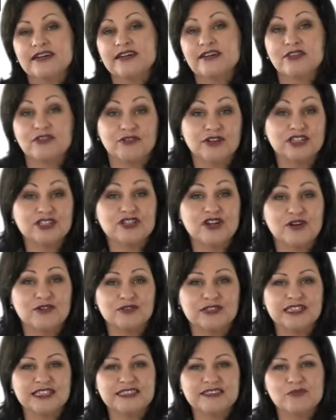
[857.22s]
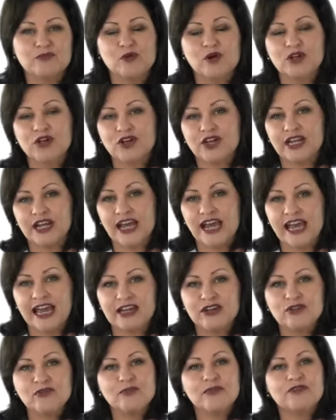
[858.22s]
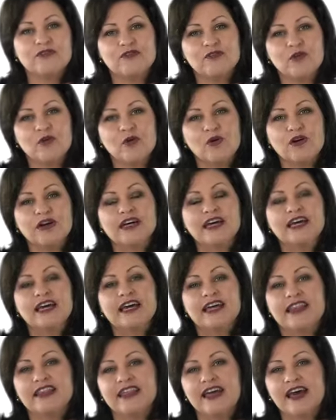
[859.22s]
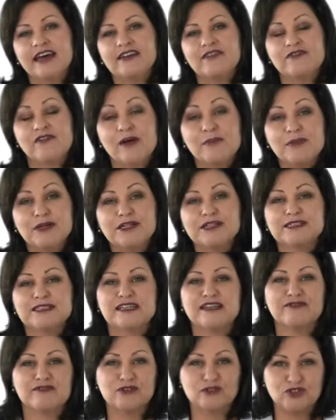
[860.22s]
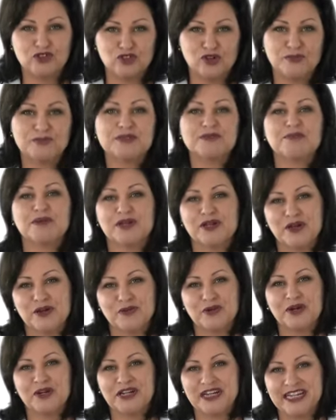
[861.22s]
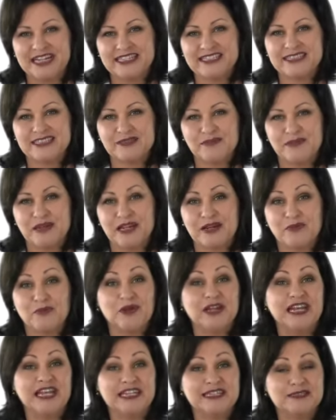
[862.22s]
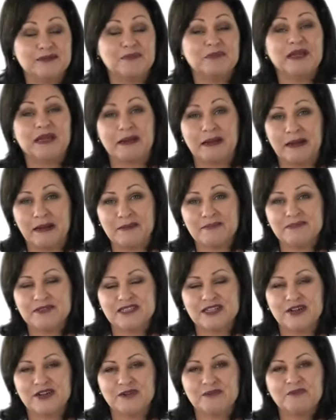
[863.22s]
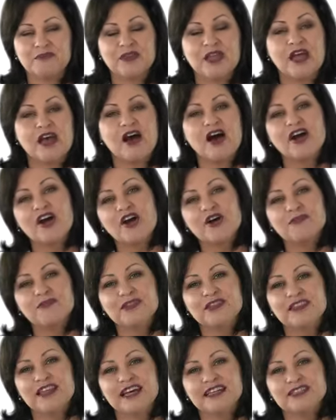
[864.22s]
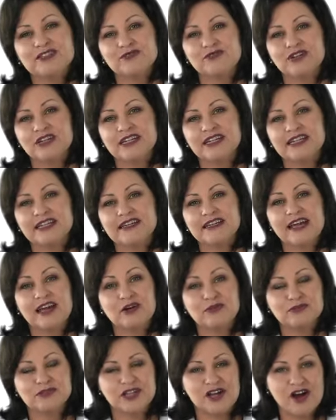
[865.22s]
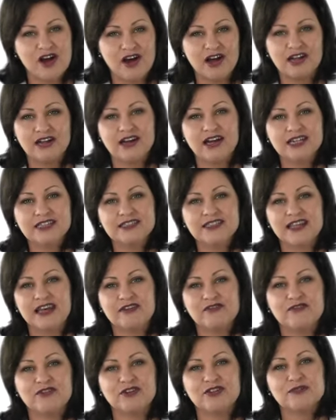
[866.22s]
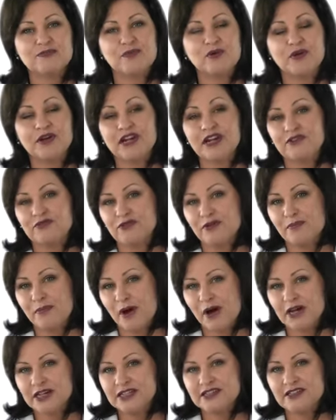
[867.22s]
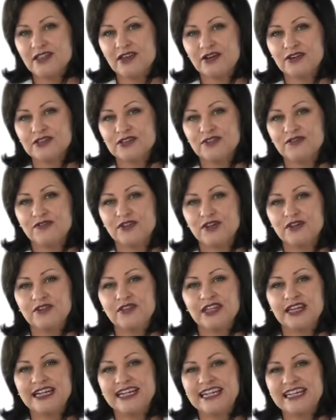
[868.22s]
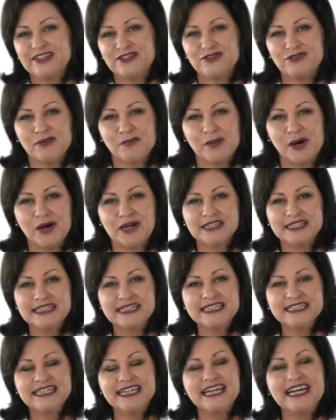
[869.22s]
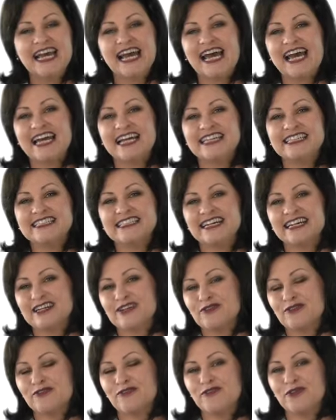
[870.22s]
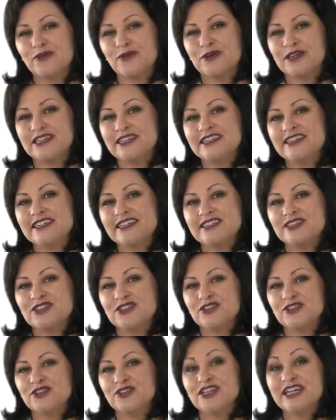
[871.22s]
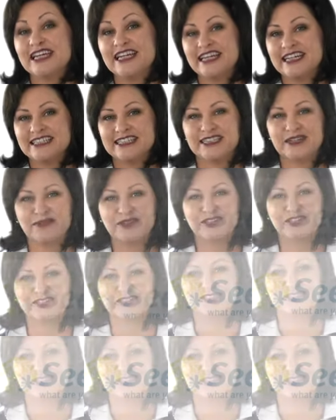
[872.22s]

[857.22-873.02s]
threshold is and what you can handle before that fuppiness level drops below where it needs to be and we need to pick it up. So I hope that that's really helped to highlight that first point and remind those of you that needed reminding, and look forward to connecting with you